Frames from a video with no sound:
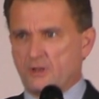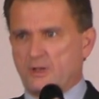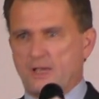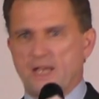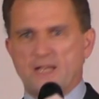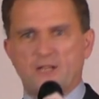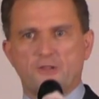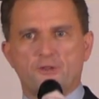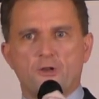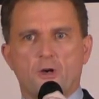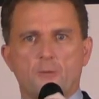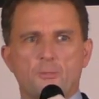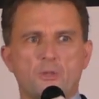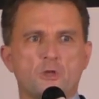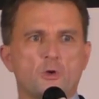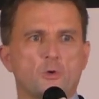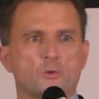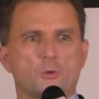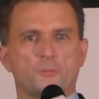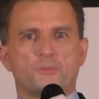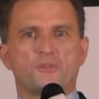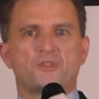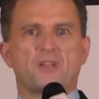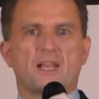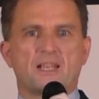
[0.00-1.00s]
any time we caught
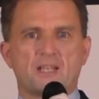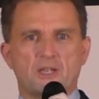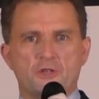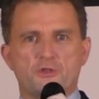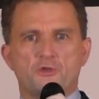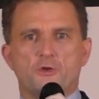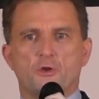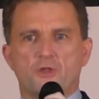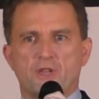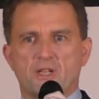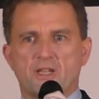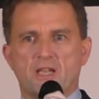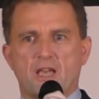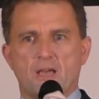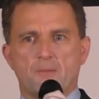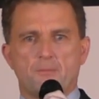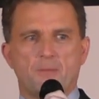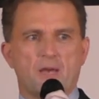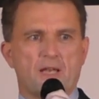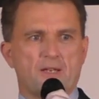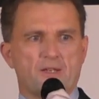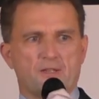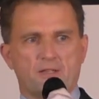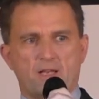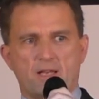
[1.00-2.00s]
them slacking during the
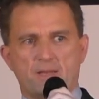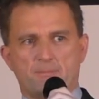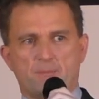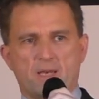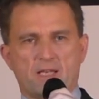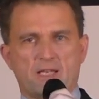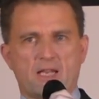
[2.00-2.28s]
campaign,